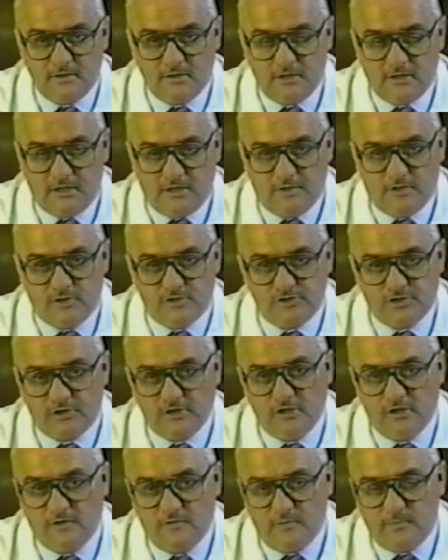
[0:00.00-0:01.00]
In the
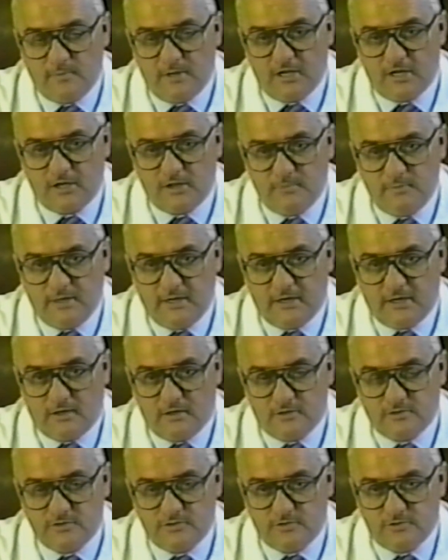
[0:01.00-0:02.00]
Journal of the American Medical
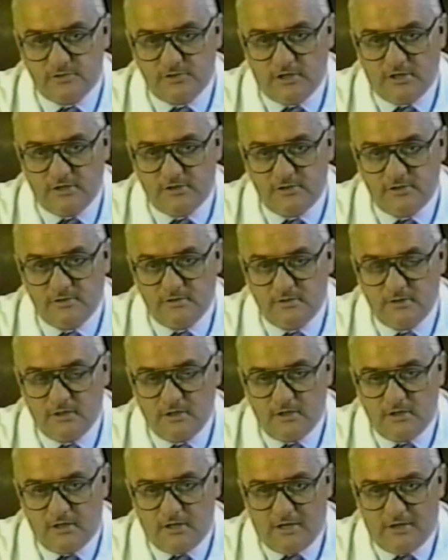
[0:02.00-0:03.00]
Association,
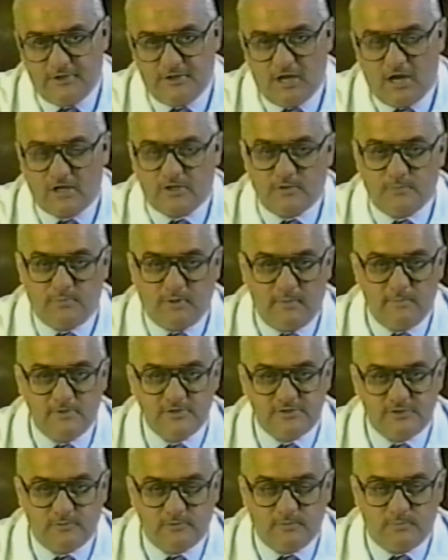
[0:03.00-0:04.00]
a doctor
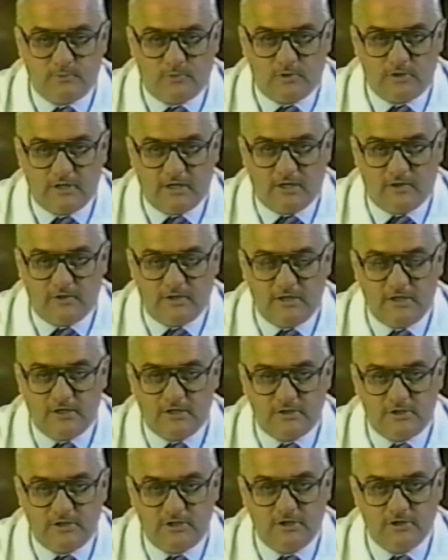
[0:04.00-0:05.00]
published a report how he
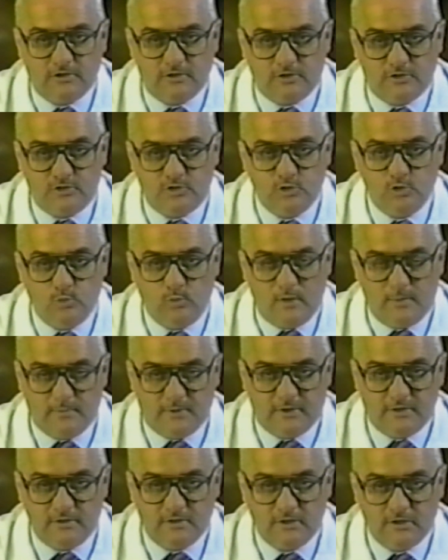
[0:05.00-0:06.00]
had cured 2
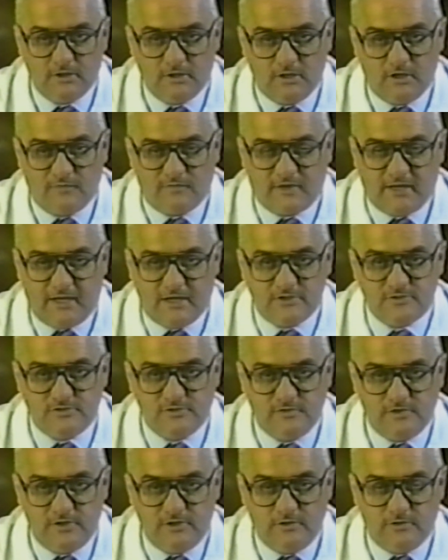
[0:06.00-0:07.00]
women of cancer of
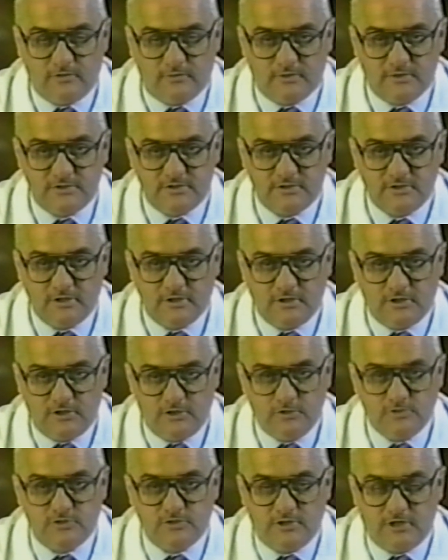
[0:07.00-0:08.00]
the uterus
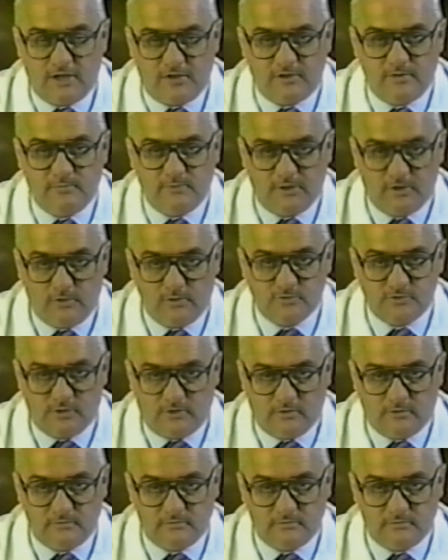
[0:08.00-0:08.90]
using nothing but ozone.